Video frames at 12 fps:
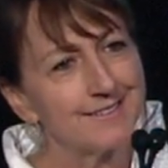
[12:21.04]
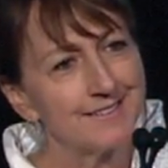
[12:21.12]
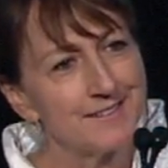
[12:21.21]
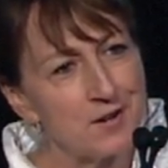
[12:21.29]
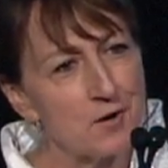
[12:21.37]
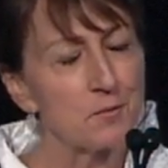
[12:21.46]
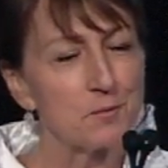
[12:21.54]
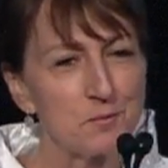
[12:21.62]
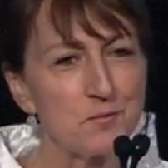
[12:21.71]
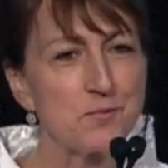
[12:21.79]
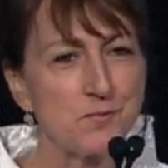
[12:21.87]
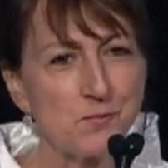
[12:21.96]

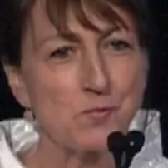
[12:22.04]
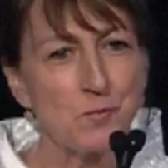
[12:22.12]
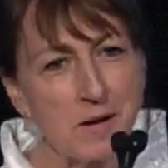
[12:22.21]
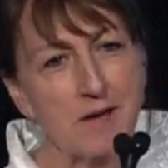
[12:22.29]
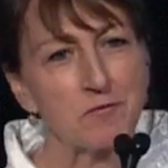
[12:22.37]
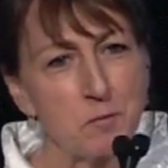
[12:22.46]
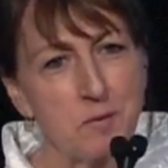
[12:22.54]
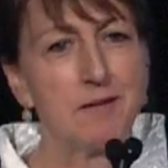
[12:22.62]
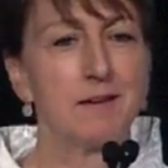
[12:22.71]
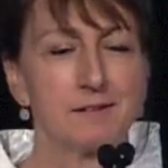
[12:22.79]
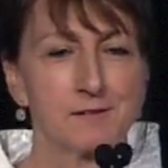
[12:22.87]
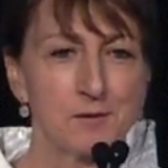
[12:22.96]
we have to
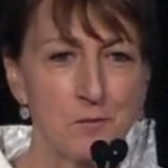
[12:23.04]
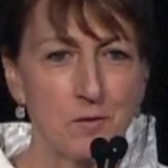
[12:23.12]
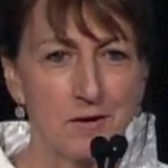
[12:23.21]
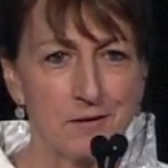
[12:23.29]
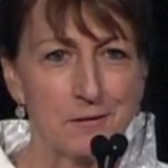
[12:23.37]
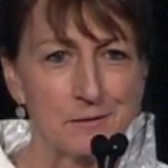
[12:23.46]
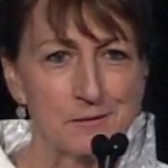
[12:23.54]
begin somewhere.